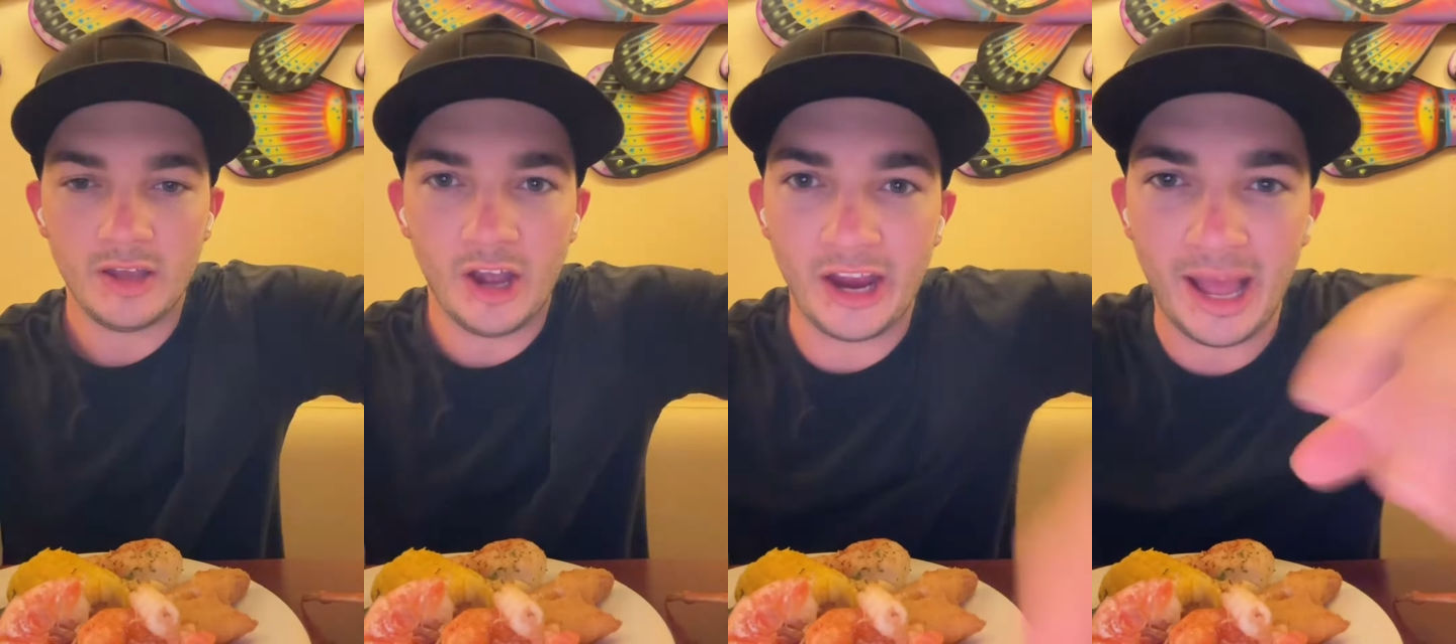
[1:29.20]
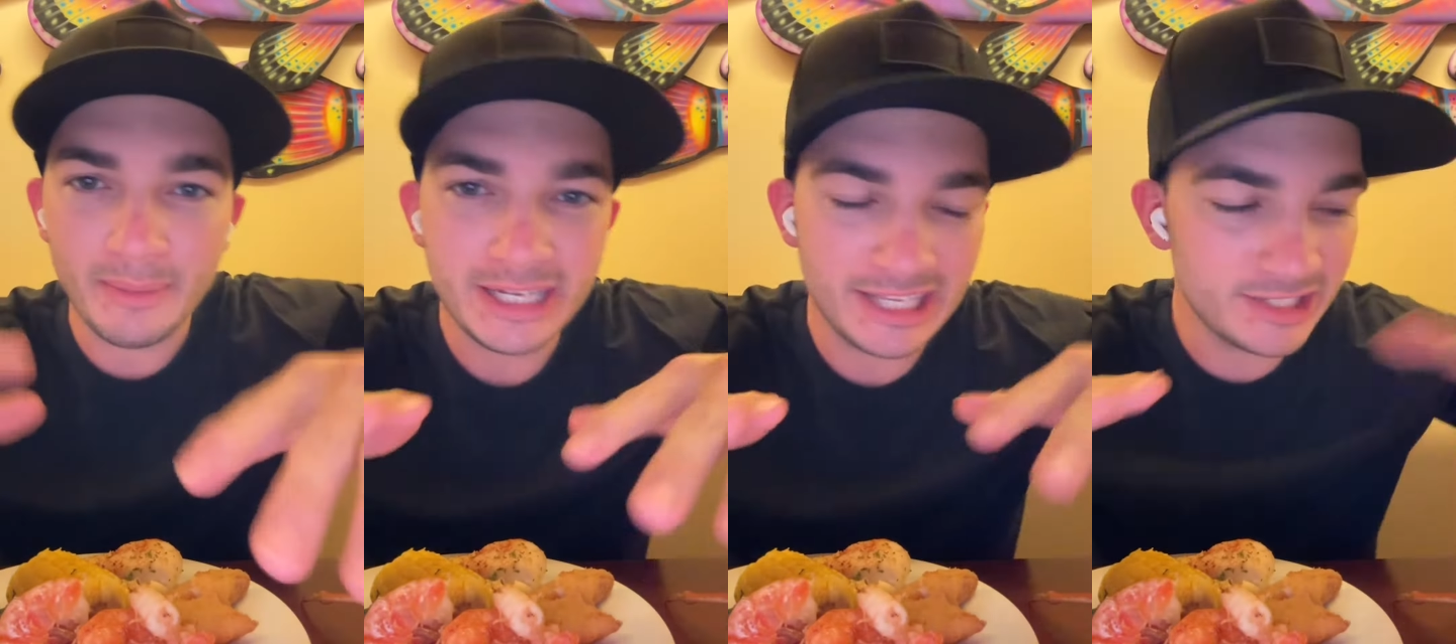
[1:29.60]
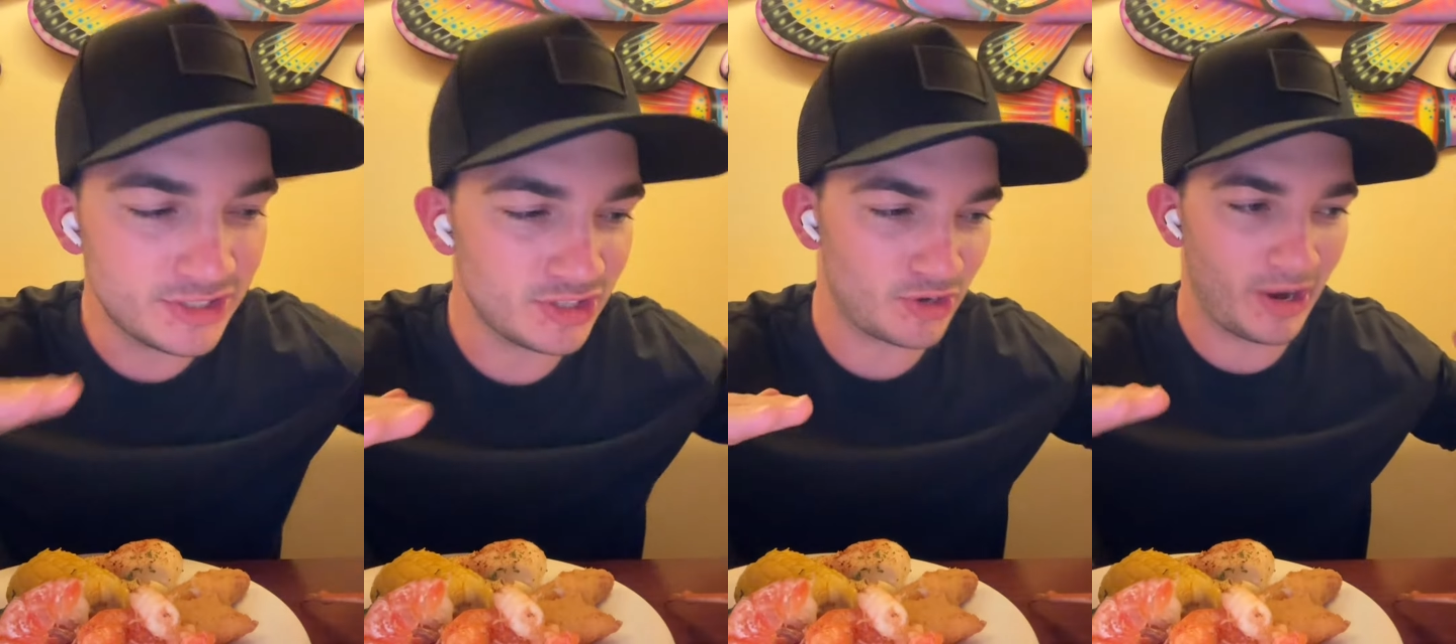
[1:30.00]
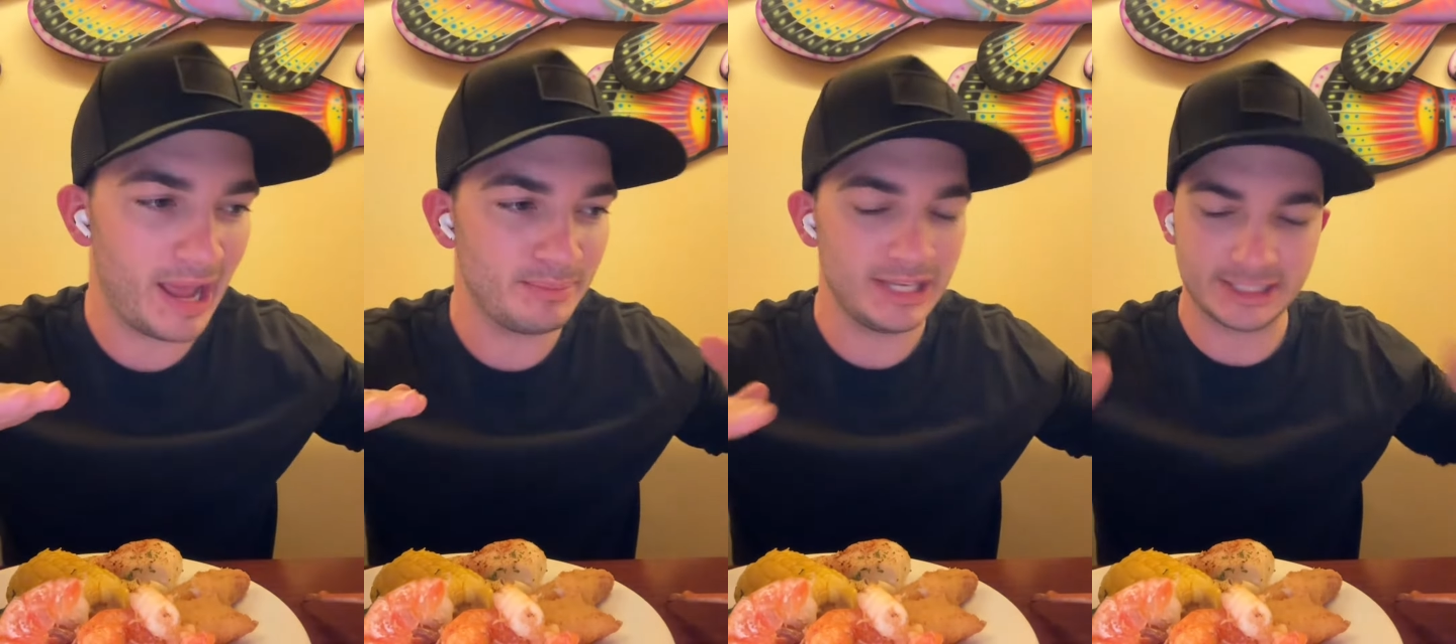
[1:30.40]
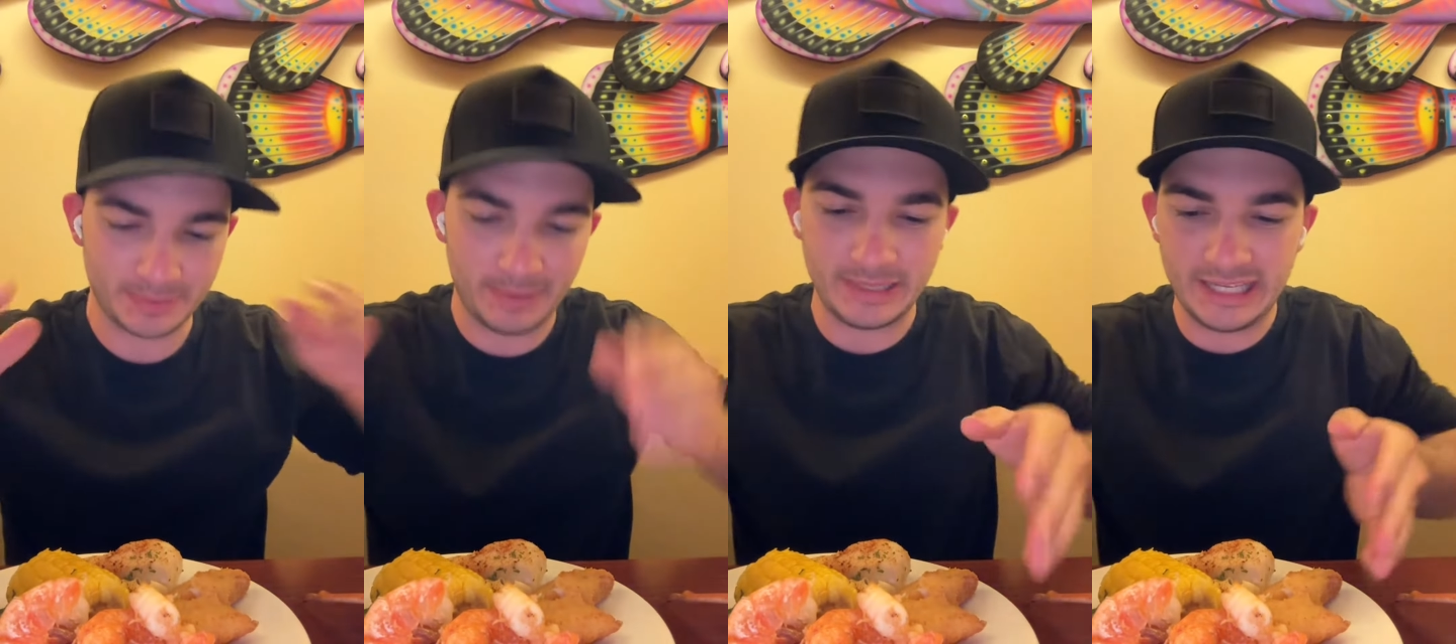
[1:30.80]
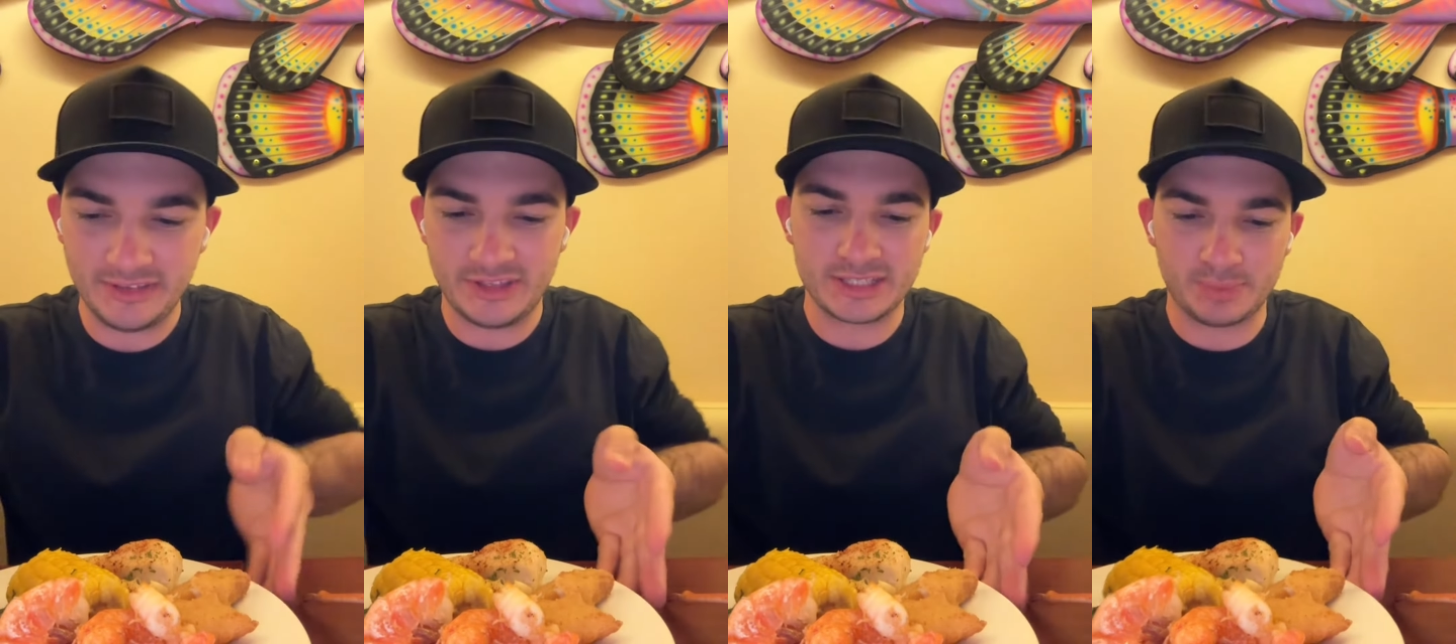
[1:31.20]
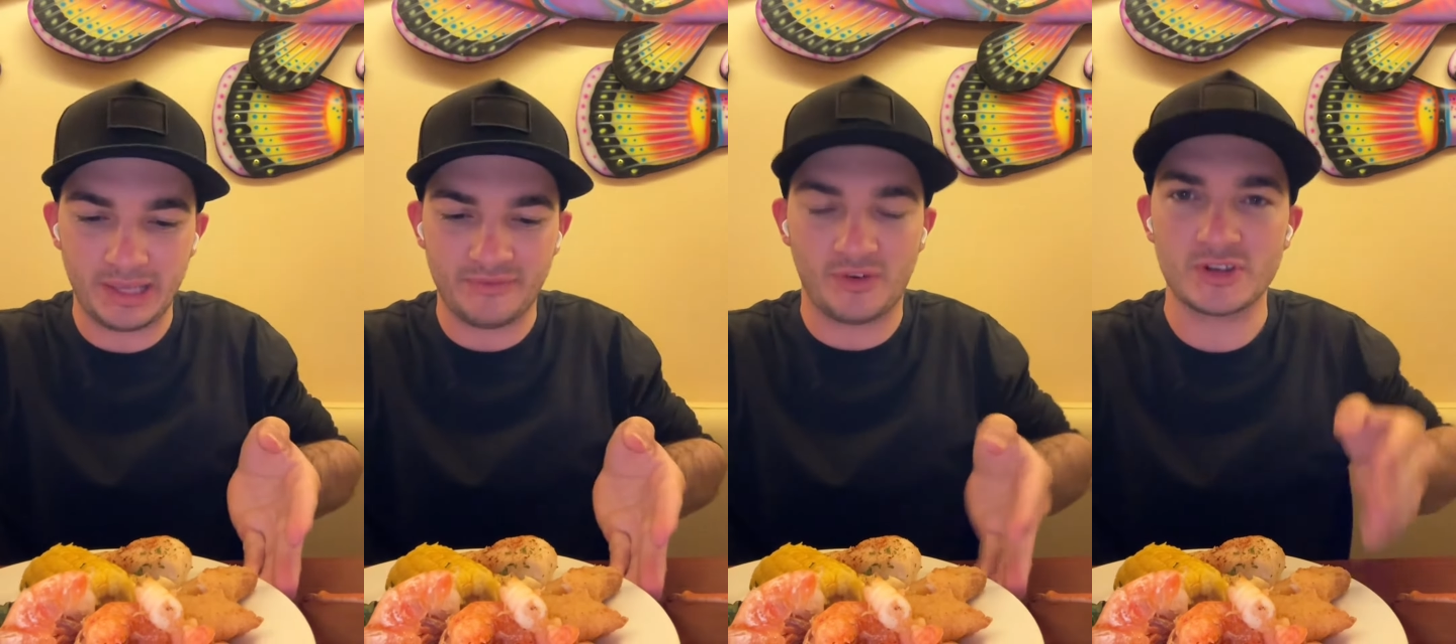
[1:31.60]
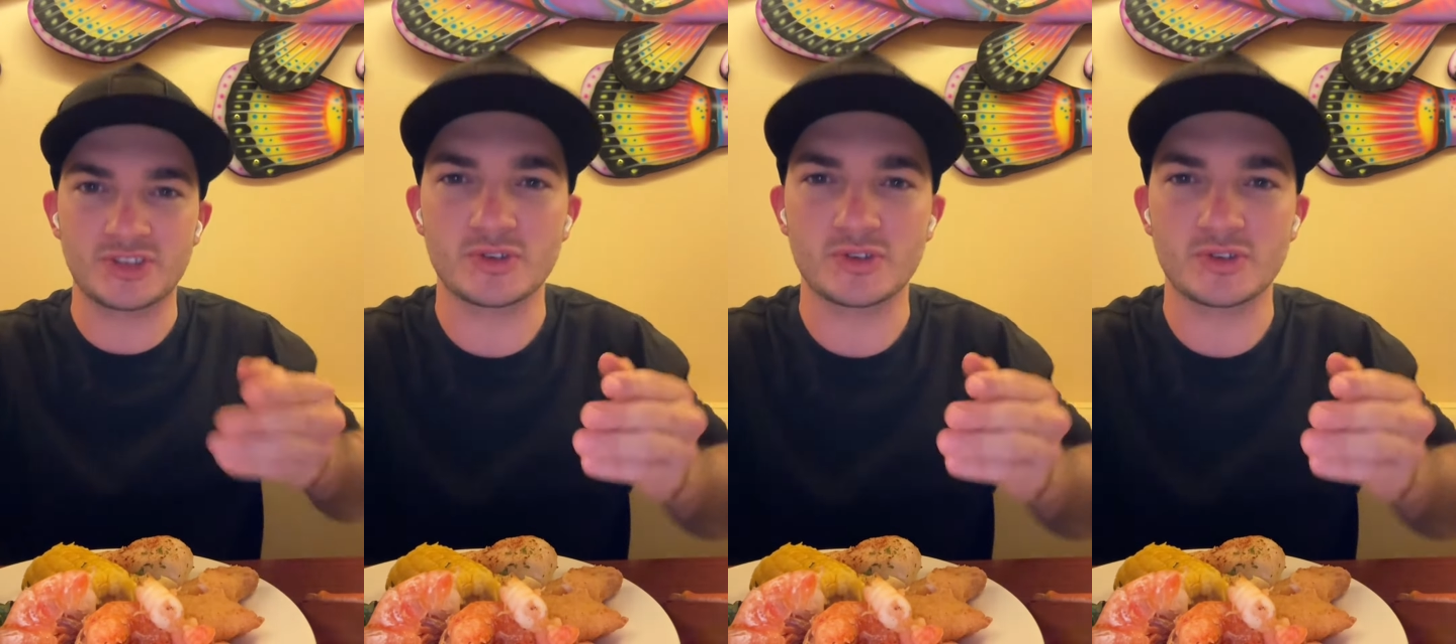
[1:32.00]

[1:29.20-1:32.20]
right, I'm gonna get into the crab legs, but I'm gonna eat this plate first.